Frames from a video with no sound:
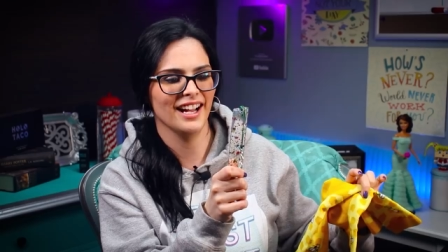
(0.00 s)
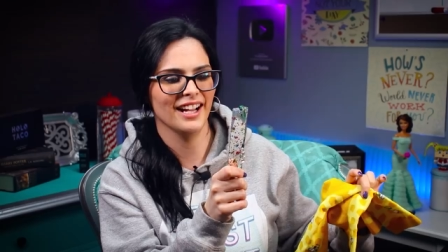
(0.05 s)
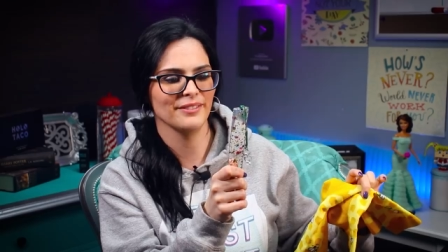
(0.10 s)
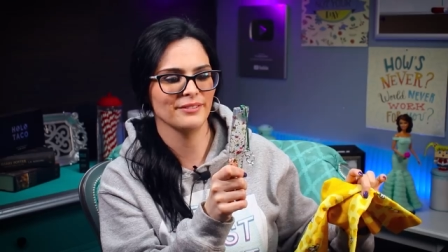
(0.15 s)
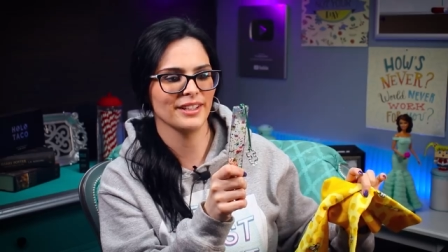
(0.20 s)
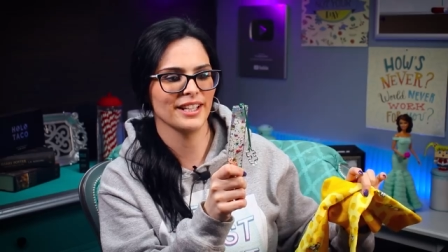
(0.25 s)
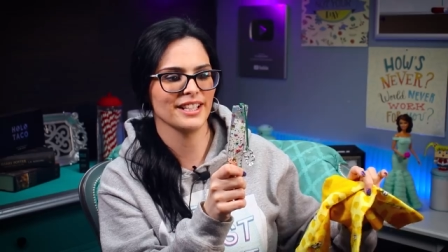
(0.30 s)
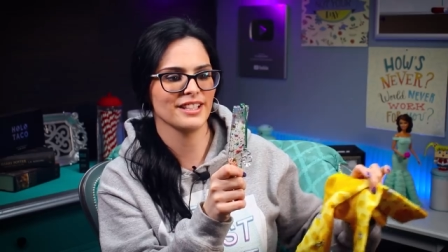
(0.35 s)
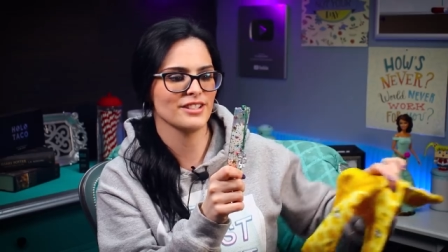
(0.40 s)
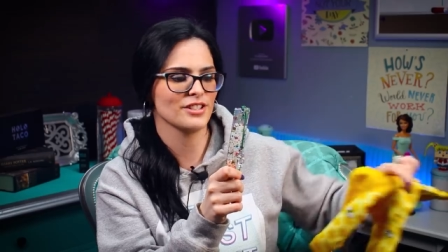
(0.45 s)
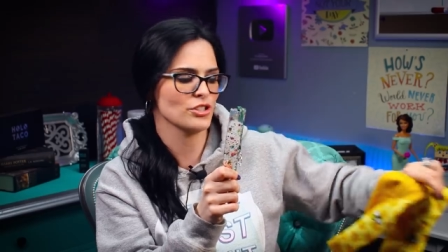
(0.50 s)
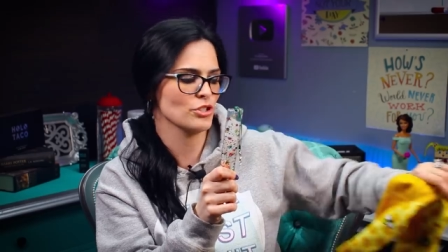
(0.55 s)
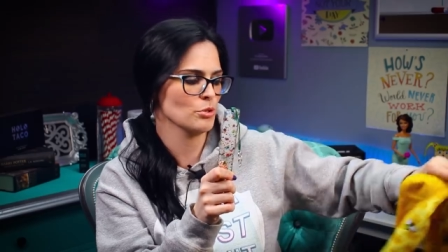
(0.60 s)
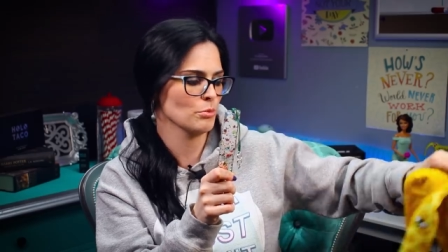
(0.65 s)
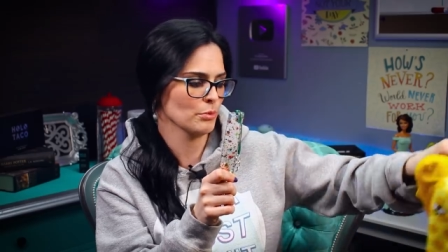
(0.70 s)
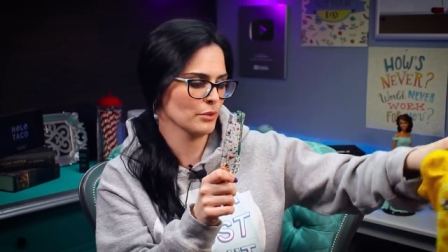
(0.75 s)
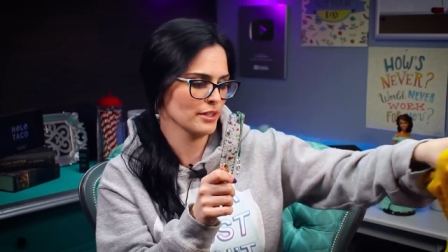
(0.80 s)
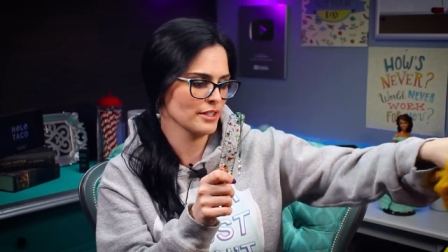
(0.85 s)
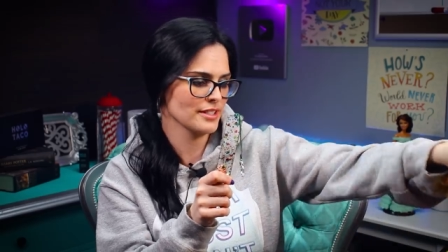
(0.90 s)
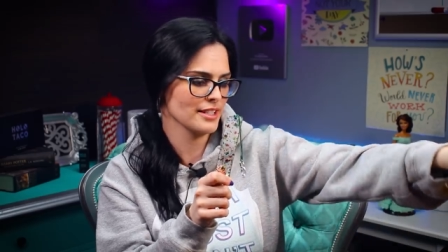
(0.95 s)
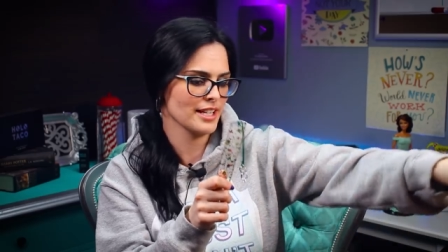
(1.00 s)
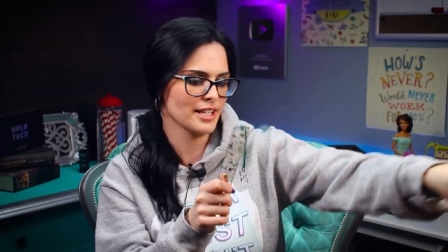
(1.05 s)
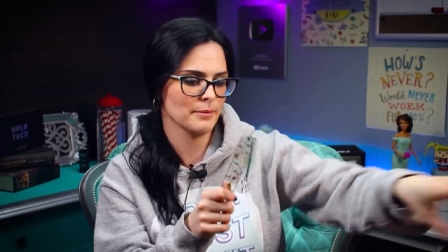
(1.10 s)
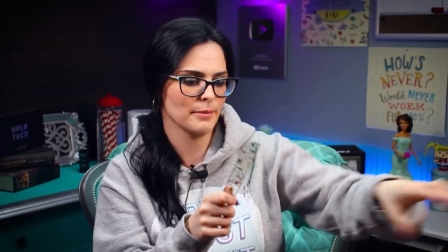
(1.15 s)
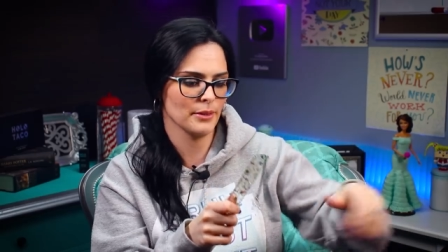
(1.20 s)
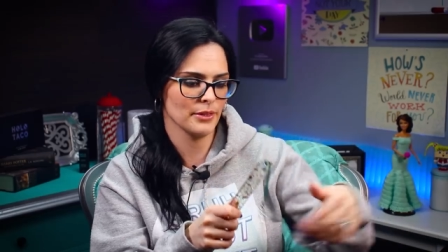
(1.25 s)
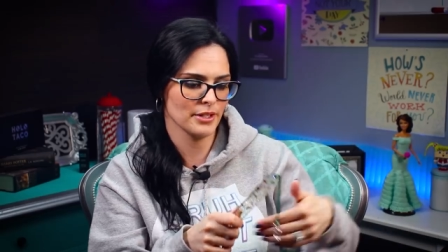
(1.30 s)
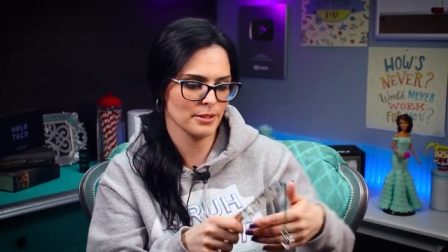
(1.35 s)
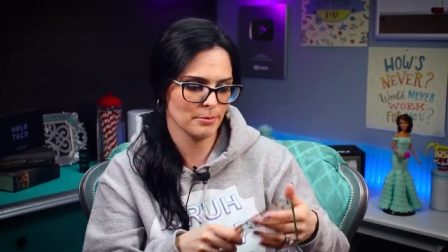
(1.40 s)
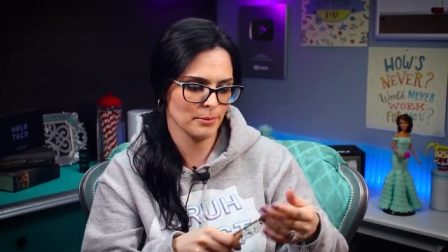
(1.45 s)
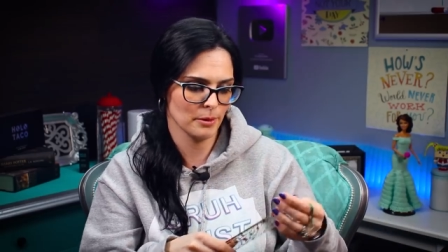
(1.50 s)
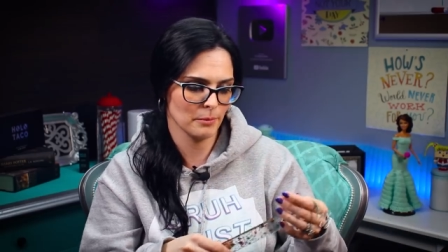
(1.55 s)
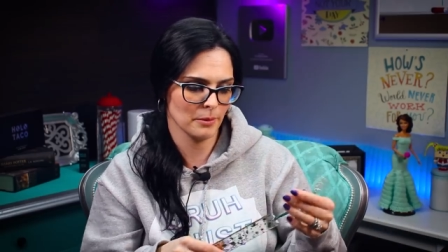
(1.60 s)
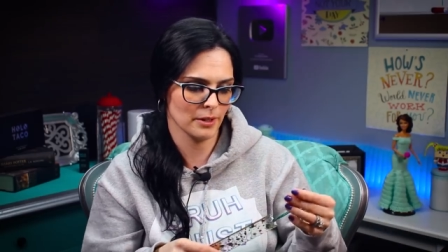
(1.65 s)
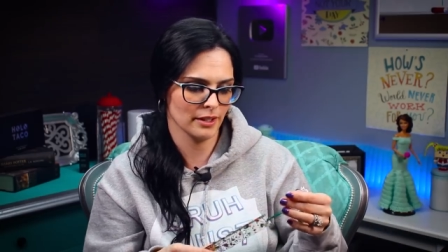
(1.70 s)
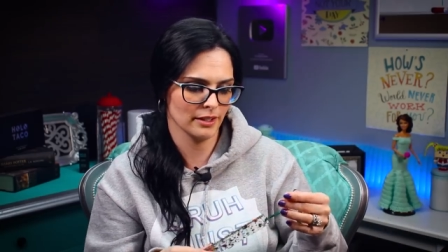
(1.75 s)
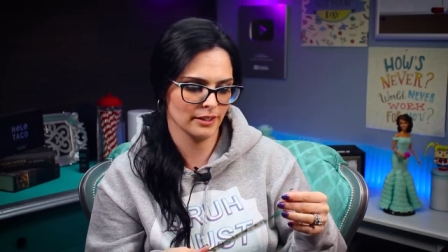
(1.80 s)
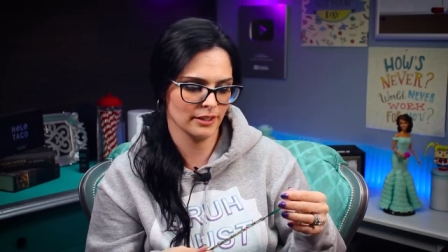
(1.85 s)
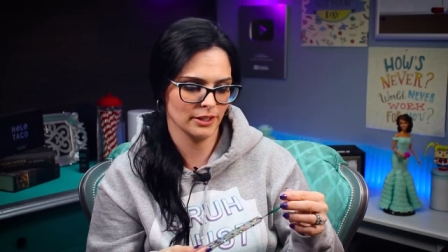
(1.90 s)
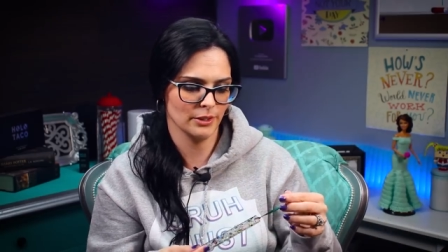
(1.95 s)
I'm like super excited about this
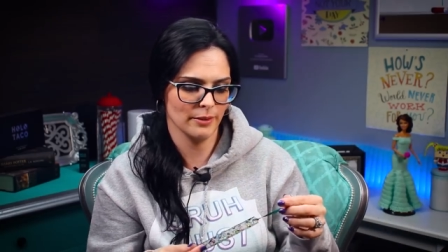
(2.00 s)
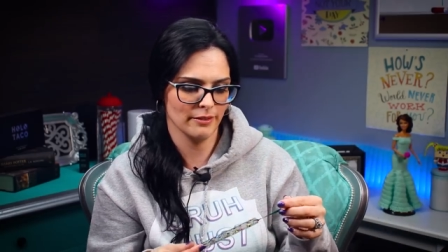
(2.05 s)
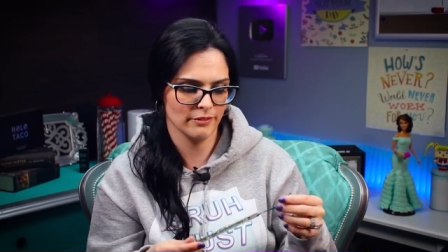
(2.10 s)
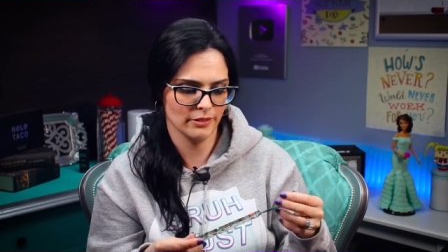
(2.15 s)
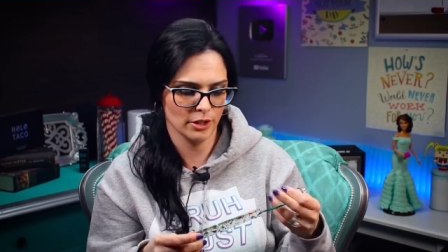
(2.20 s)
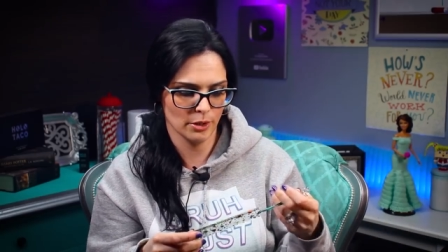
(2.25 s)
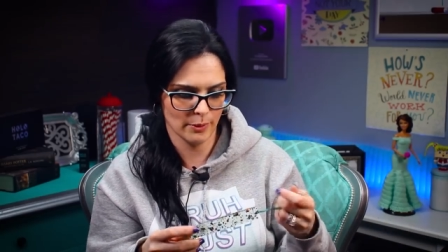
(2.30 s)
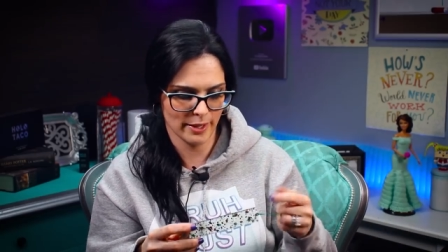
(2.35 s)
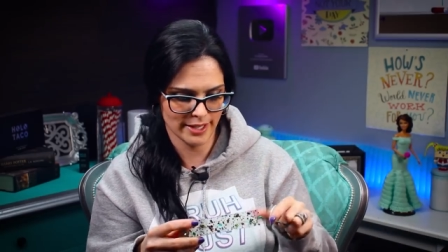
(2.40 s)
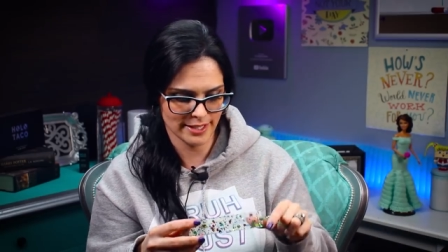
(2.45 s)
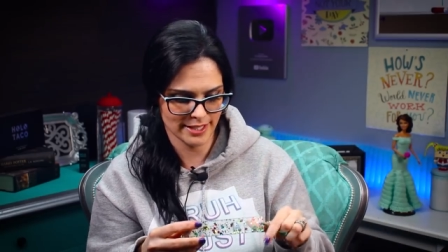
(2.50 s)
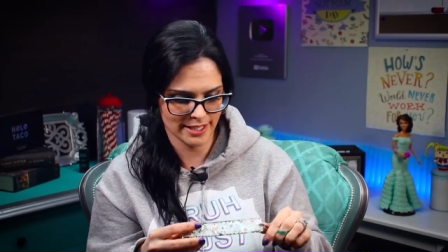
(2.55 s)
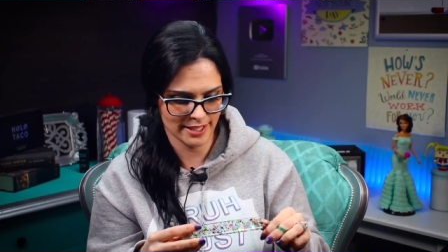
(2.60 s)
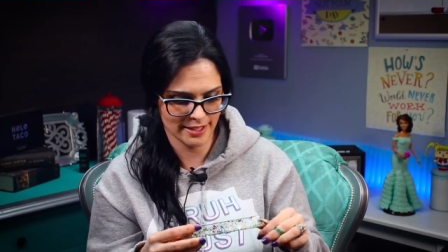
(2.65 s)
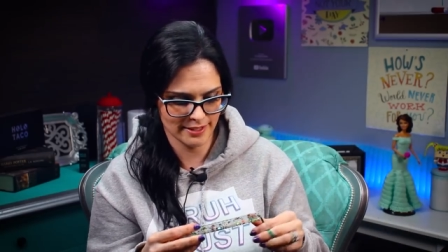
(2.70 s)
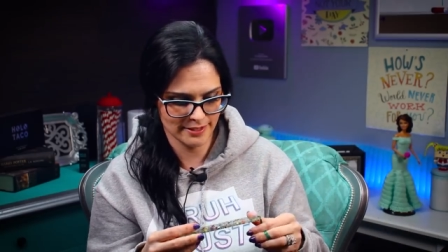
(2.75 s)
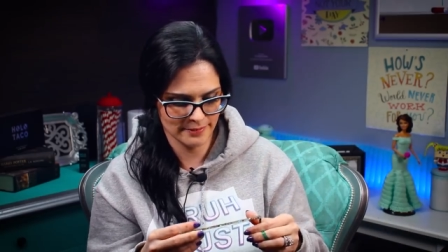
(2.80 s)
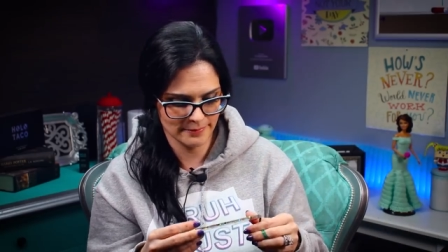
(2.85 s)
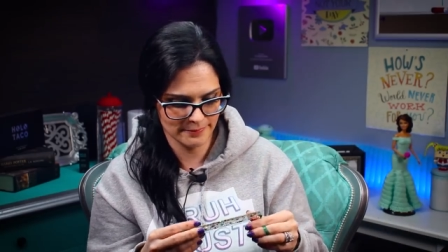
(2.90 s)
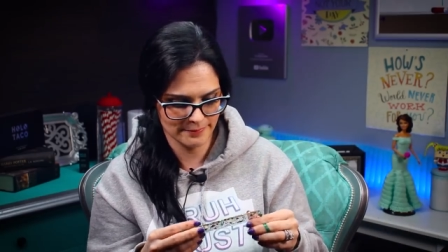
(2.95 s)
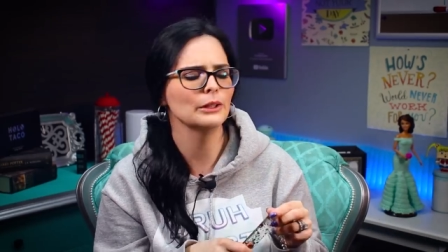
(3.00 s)
bookmark. You have no idea.